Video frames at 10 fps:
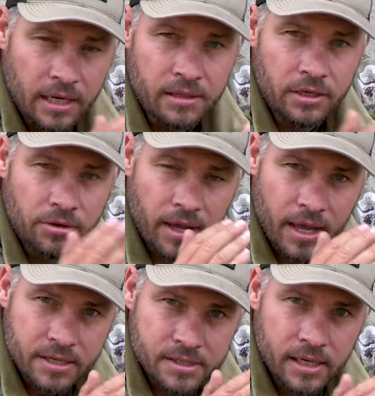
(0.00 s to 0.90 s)
Either you
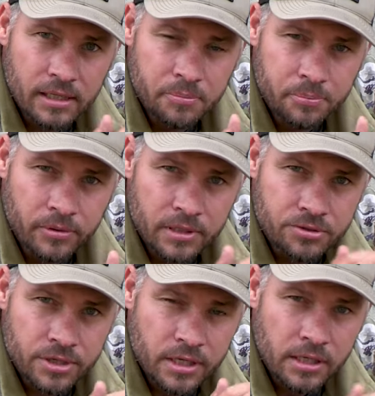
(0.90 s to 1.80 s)
exhale and pull the
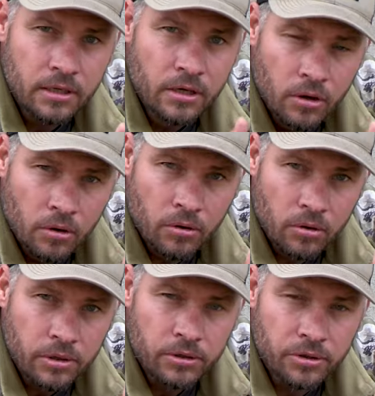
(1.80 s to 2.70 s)
trigger,
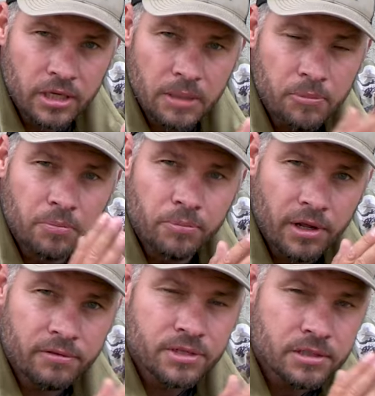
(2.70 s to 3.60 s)
or you keep your
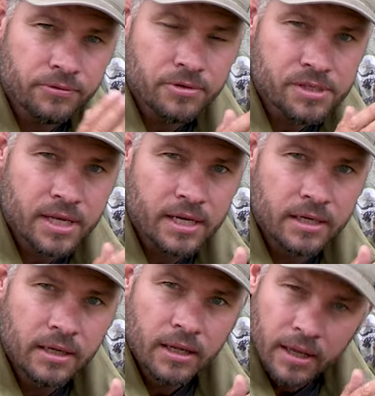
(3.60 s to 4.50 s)
breath just for a
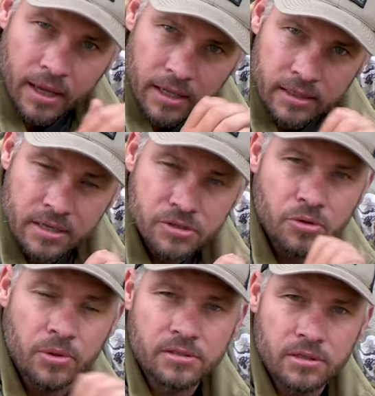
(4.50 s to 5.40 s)
second and then
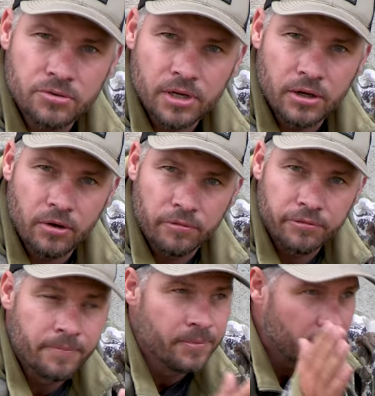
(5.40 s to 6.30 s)
squeeze the trigger
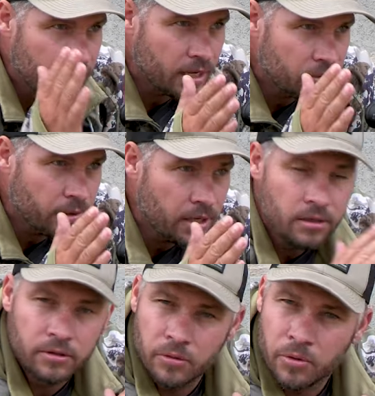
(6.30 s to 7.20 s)
off. That way
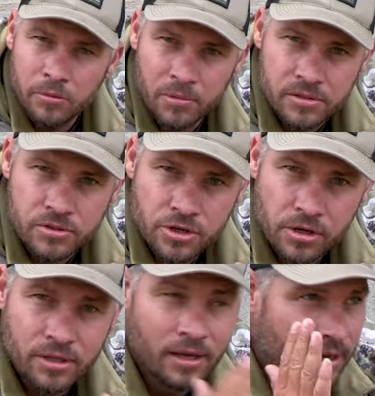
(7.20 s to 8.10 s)
you won't miss a
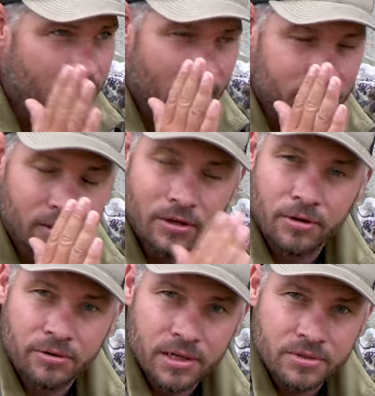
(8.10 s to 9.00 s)
shot out at
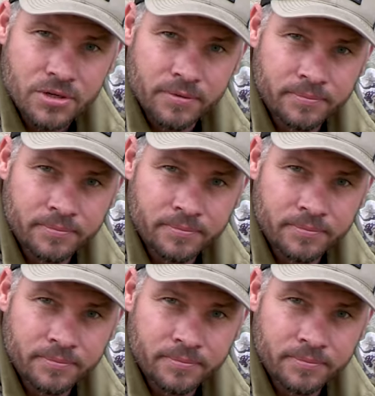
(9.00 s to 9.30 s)
long range.